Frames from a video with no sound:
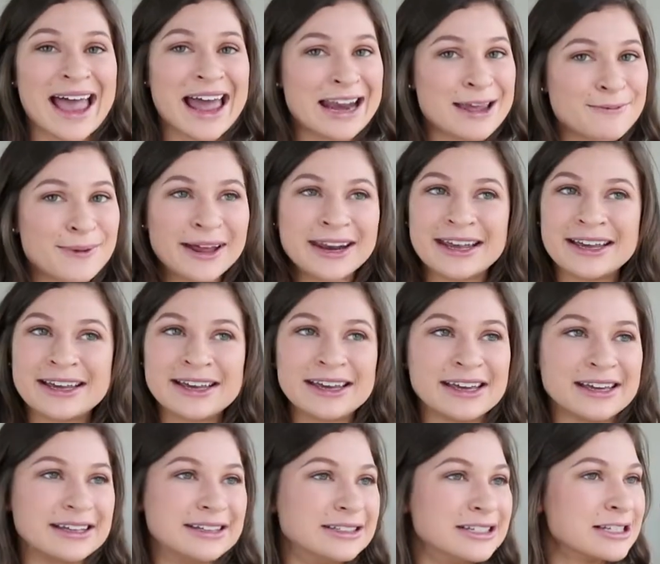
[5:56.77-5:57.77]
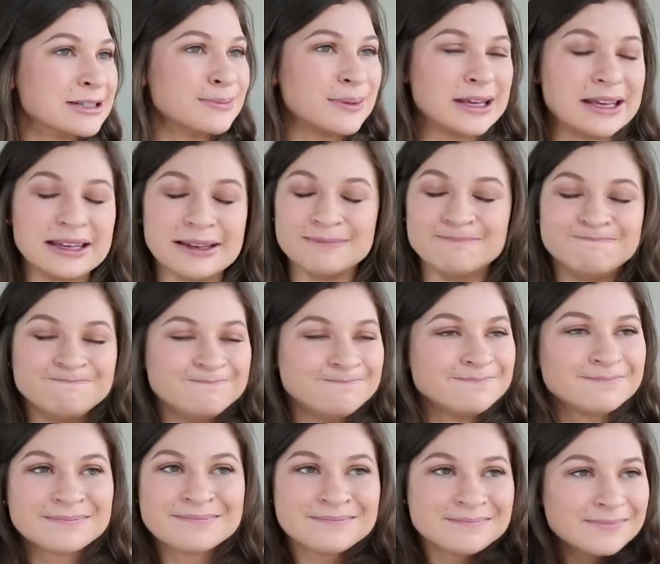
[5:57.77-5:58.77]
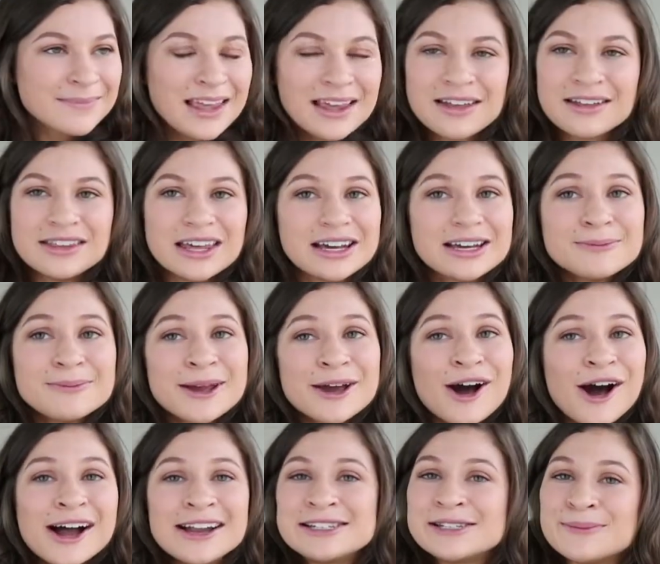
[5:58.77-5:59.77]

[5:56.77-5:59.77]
Anybody could just be, they could be gone